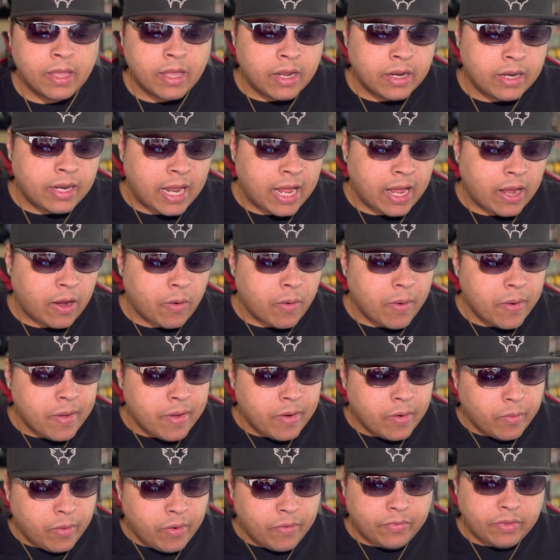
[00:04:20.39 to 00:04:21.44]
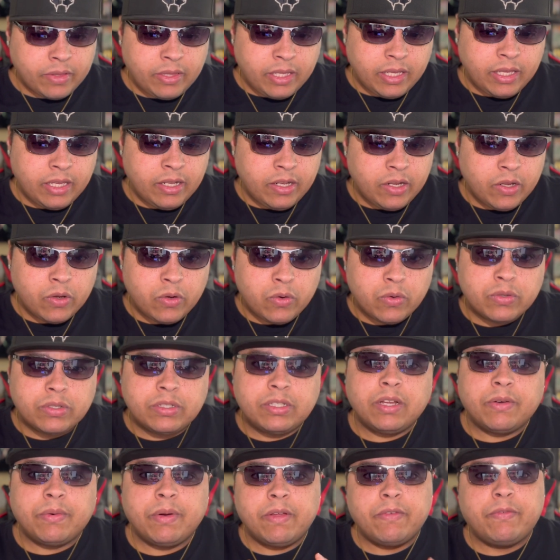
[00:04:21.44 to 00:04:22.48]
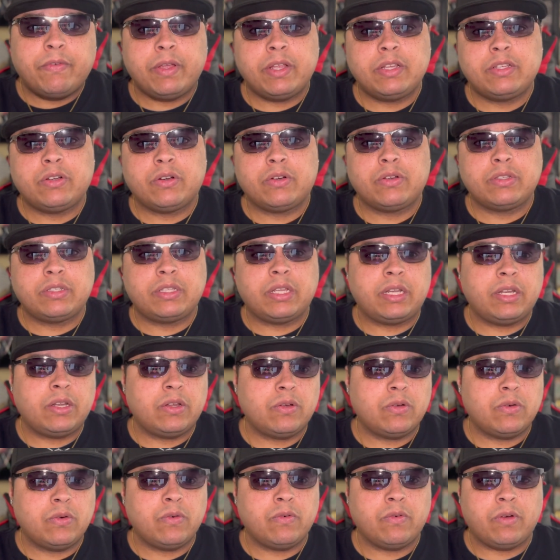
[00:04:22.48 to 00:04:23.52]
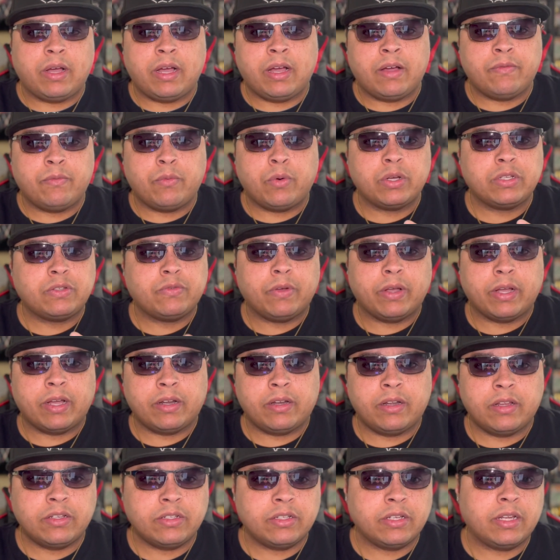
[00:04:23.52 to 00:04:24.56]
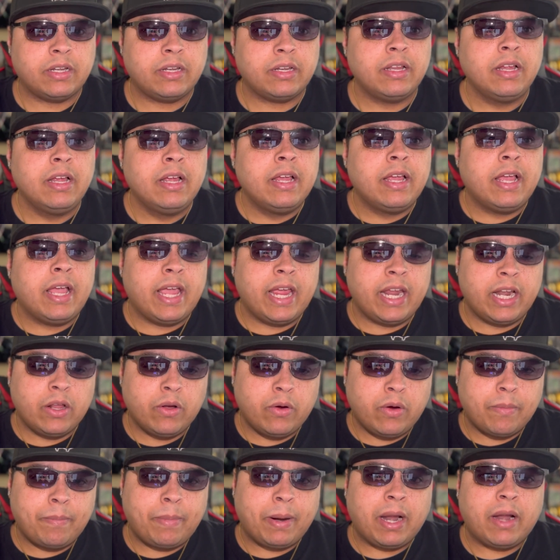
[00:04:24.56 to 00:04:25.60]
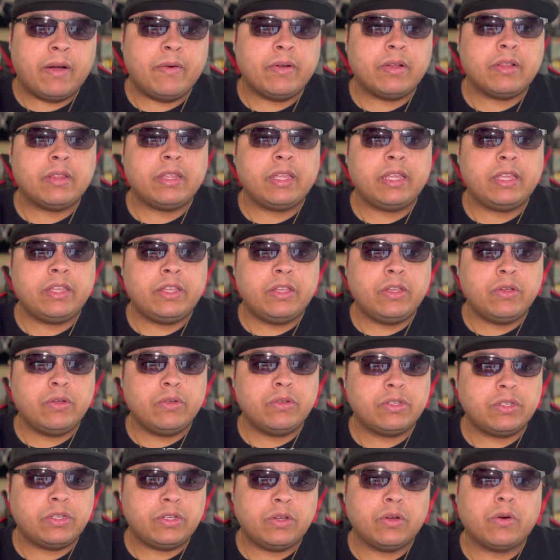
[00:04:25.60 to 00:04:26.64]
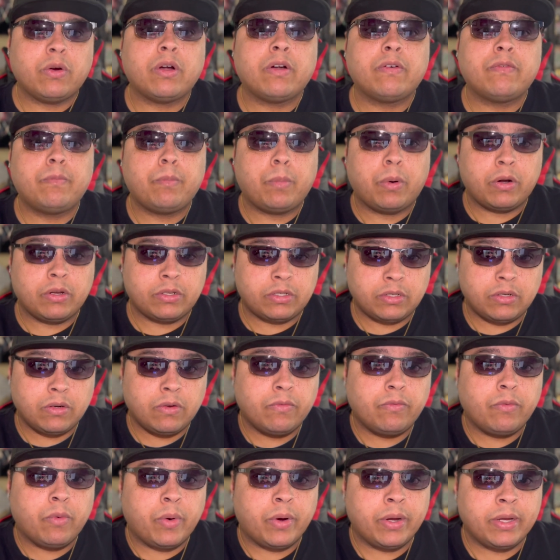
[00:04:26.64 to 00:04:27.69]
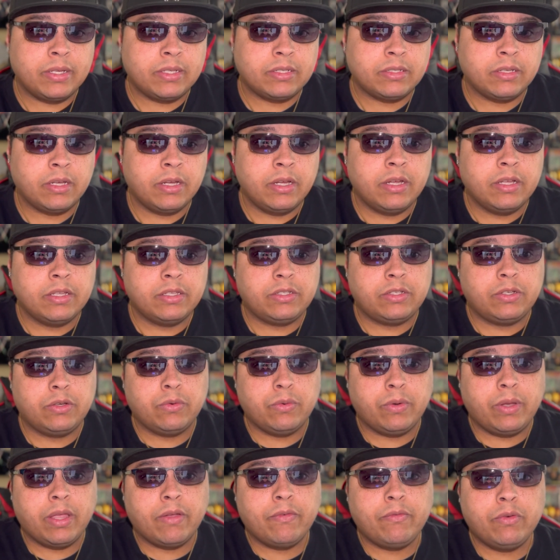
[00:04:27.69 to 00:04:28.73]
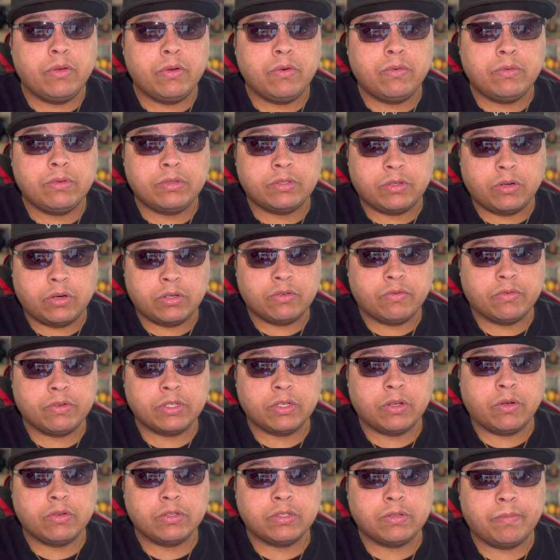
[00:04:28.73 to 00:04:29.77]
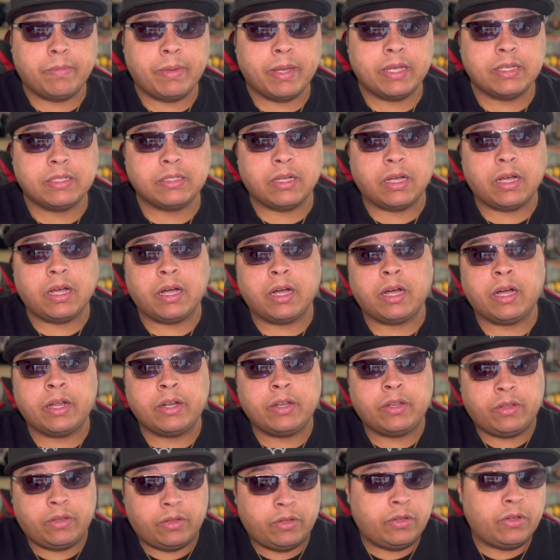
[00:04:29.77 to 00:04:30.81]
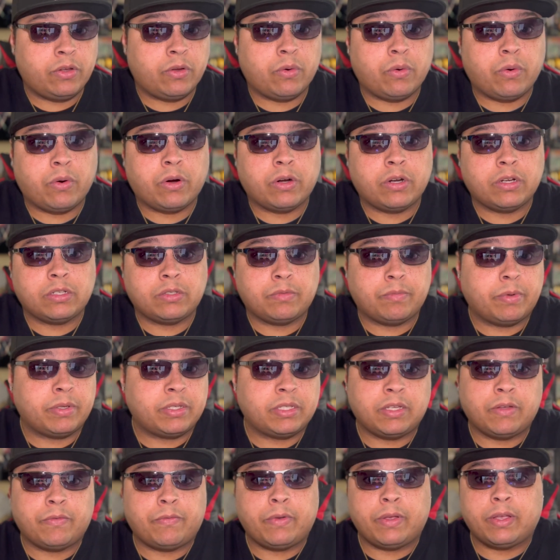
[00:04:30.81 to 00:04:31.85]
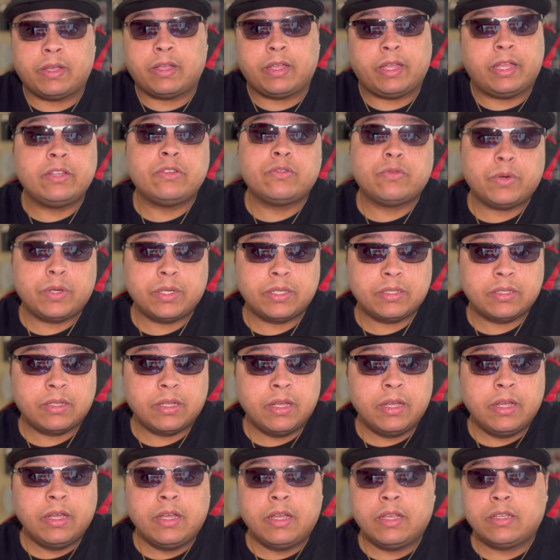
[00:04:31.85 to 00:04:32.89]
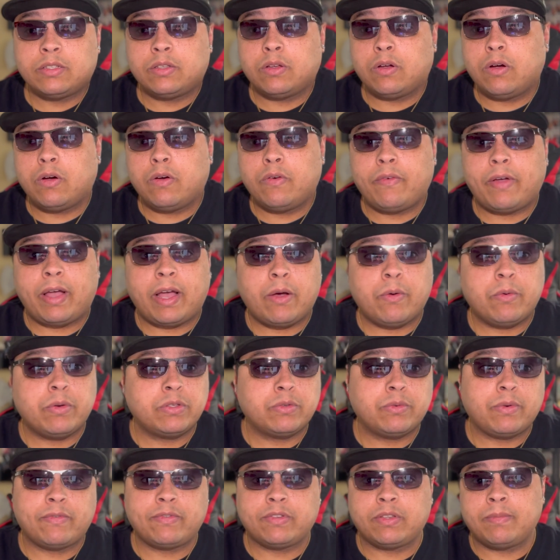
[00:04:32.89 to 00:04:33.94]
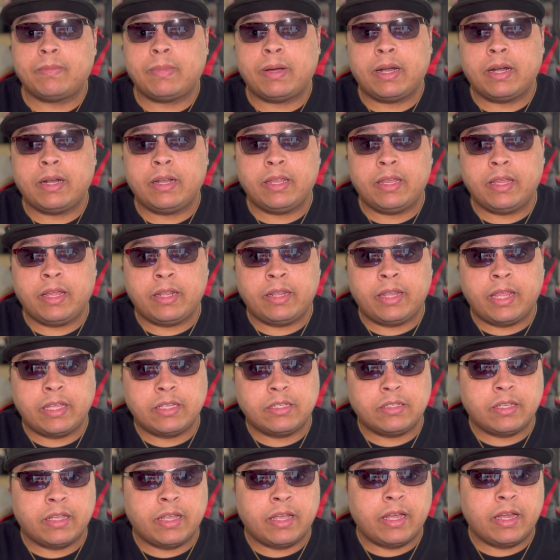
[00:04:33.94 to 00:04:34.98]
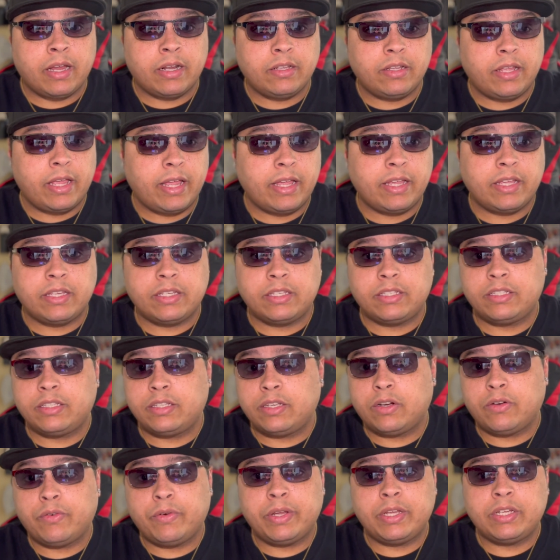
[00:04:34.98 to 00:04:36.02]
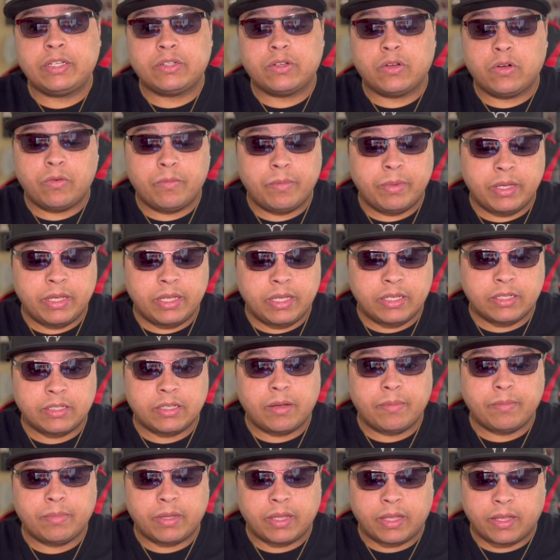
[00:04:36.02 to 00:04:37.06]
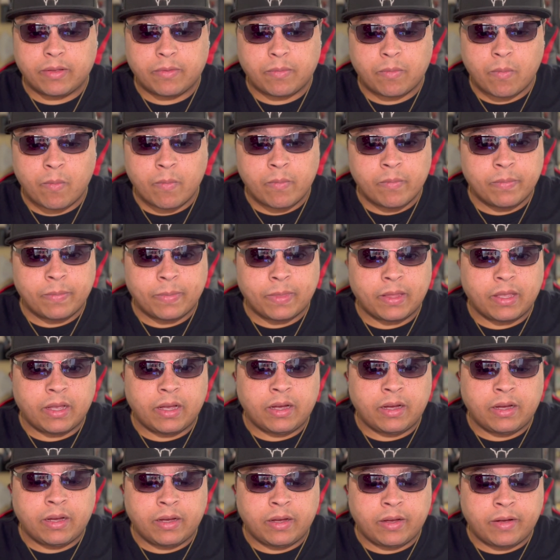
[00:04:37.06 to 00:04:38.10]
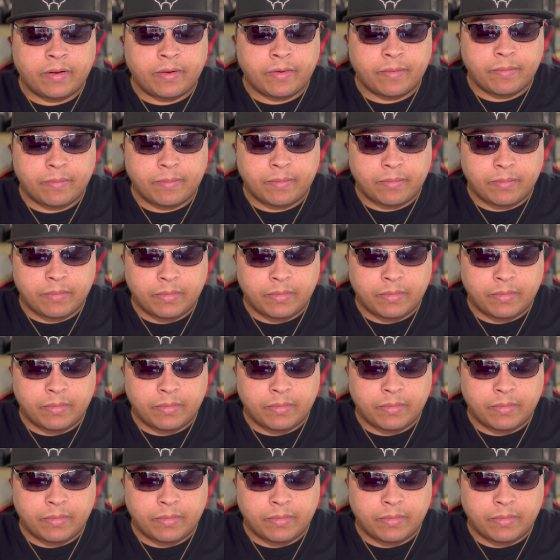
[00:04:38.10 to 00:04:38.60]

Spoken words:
Now, with the new Siri features, the new voice recognition, it'll apparently use your personal voice to give you search results based on your specific interest. So if I was with somebody and they said, hey Siri, show me something, show